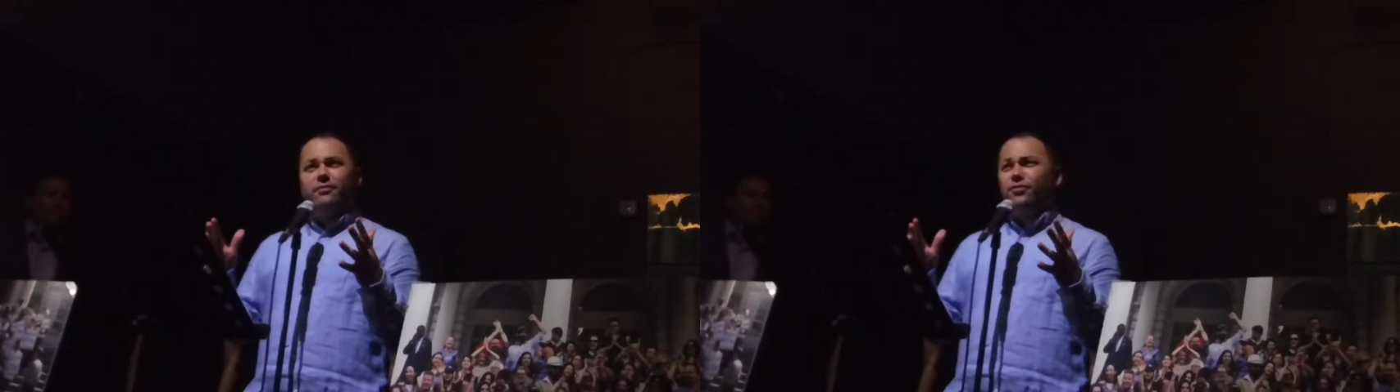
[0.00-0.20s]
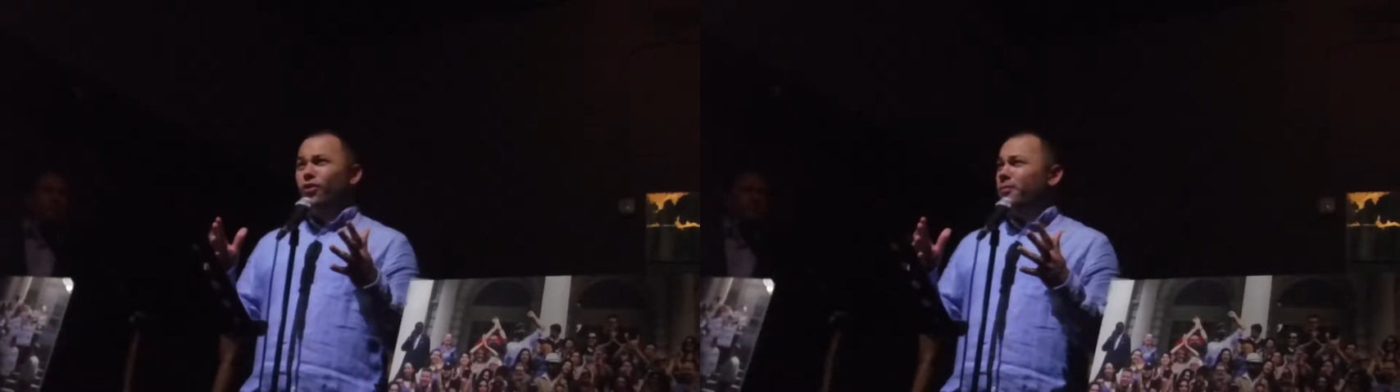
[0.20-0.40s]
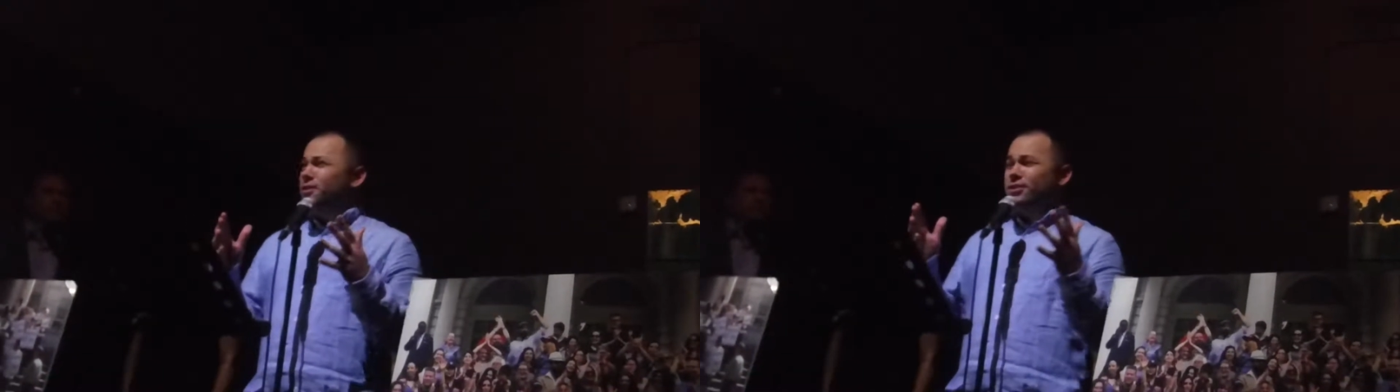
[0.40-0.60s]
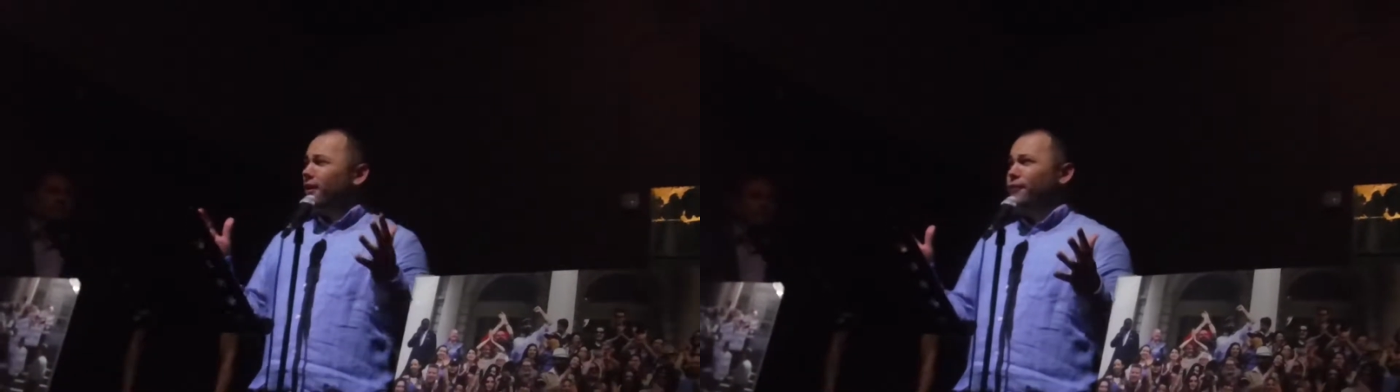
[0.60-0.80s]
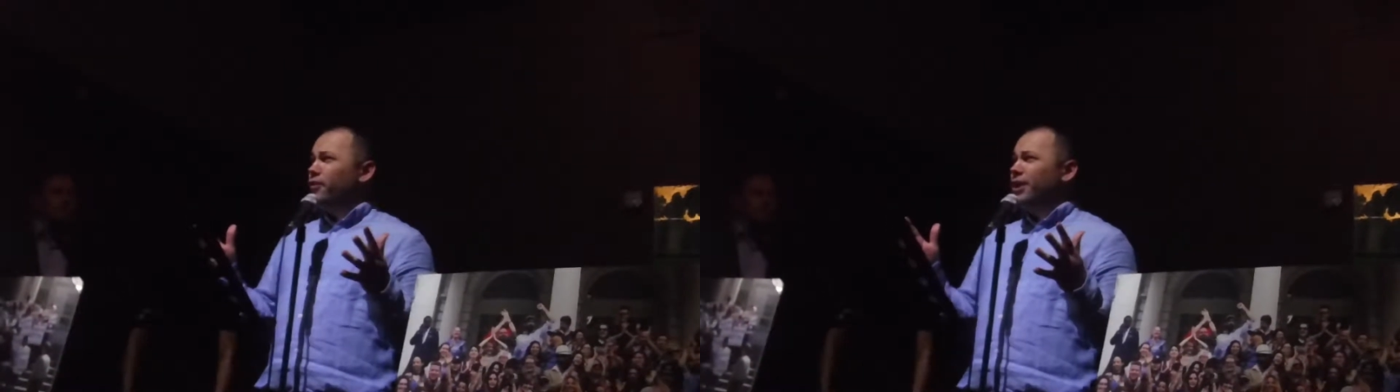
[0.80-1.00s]
so much
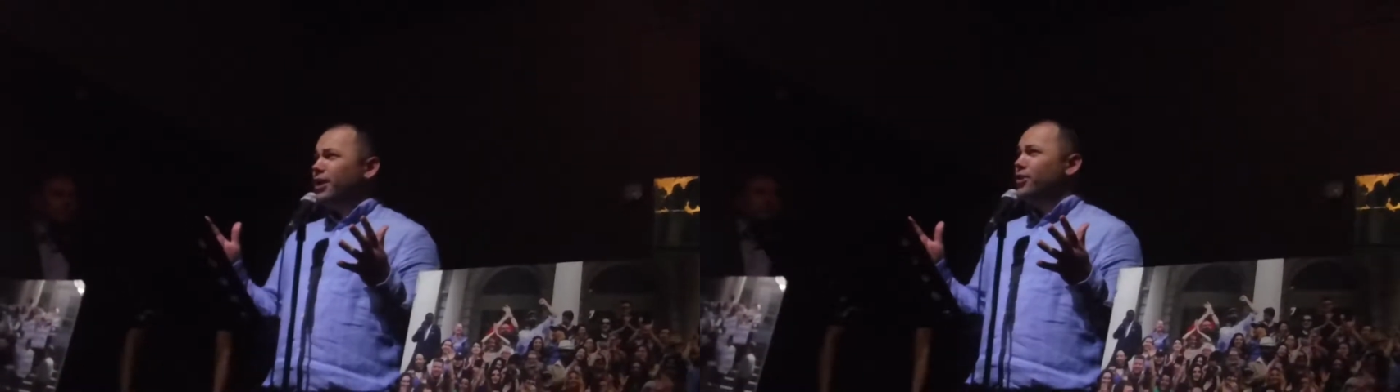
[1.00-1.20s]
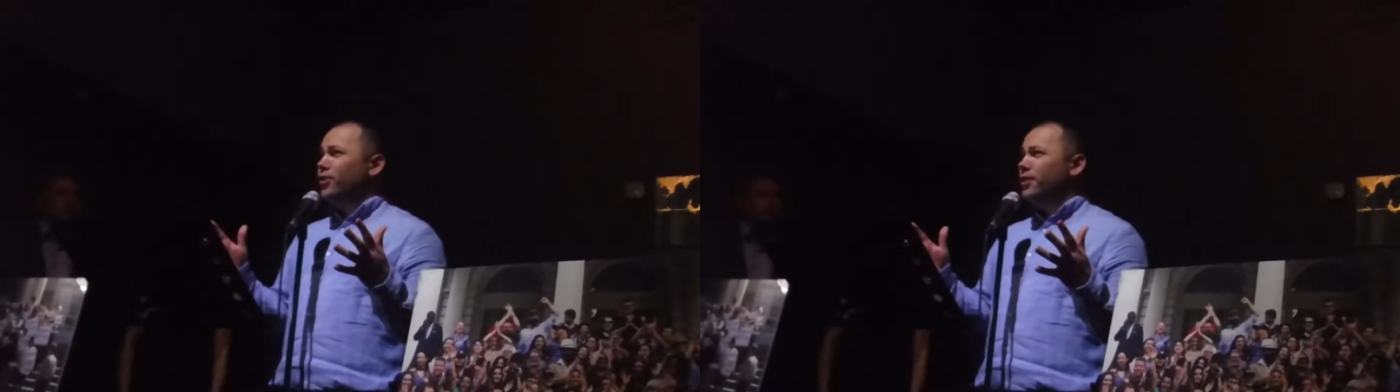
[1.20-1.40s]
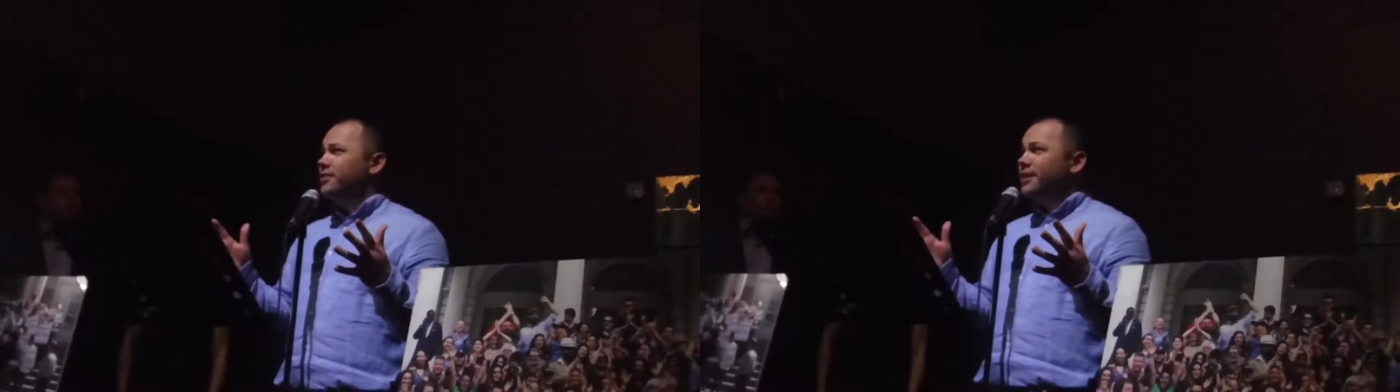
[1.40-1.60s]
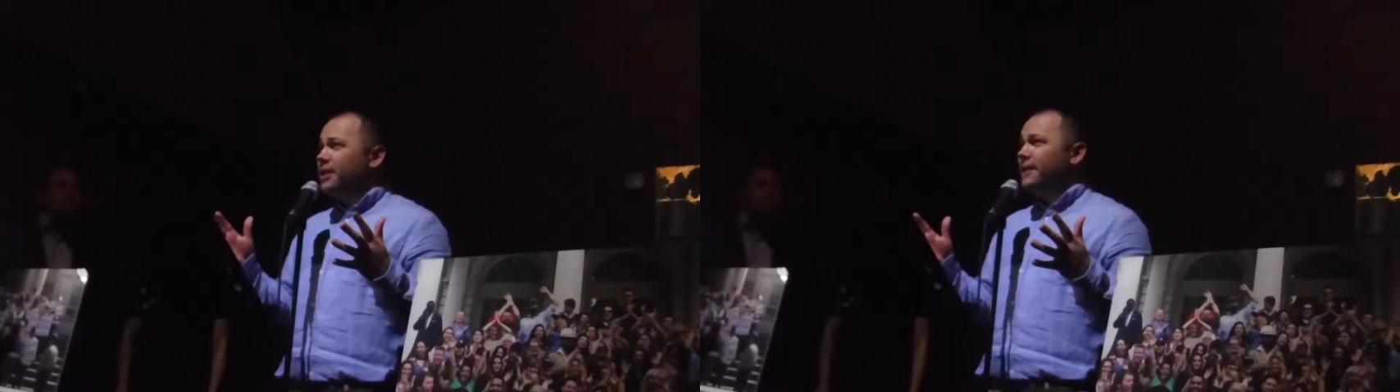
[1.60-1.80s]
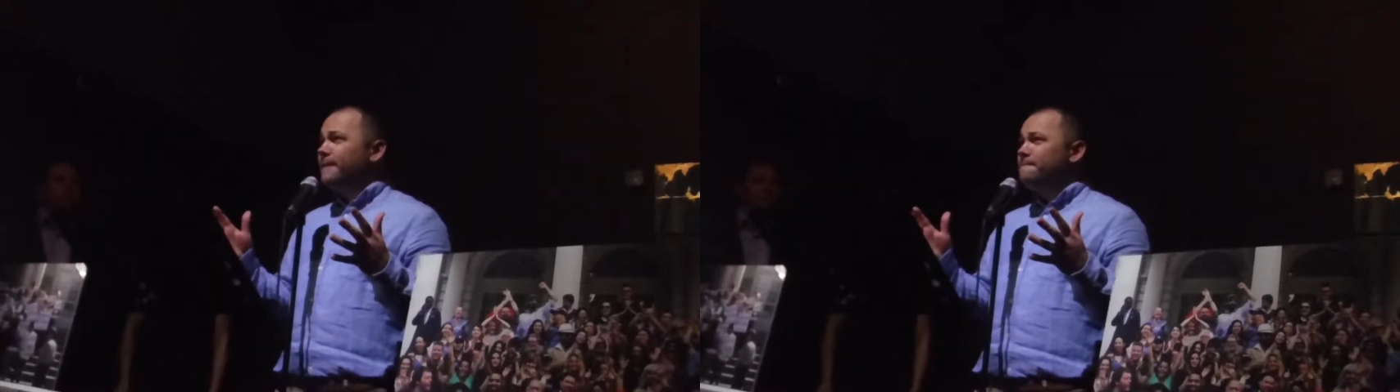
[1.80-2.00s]
suffering in New York
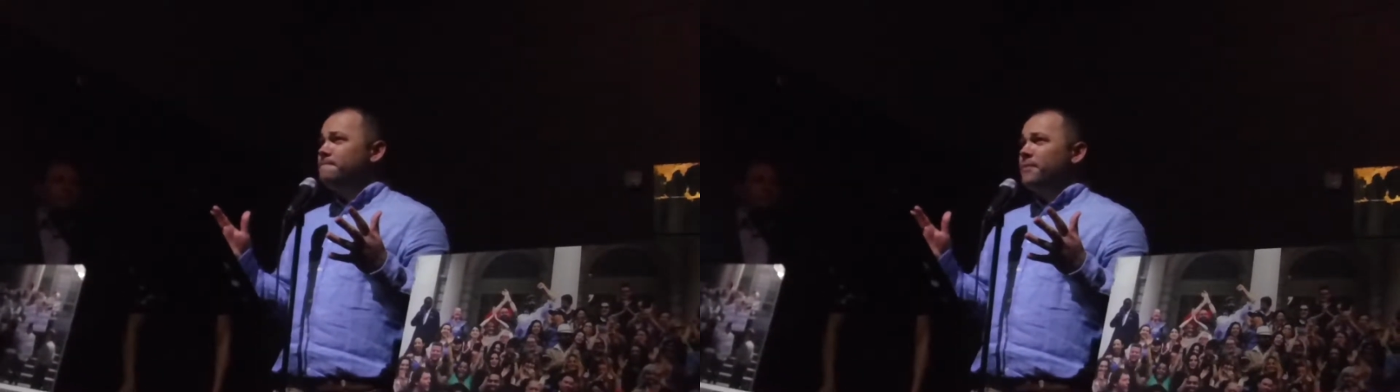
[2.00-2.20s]
City.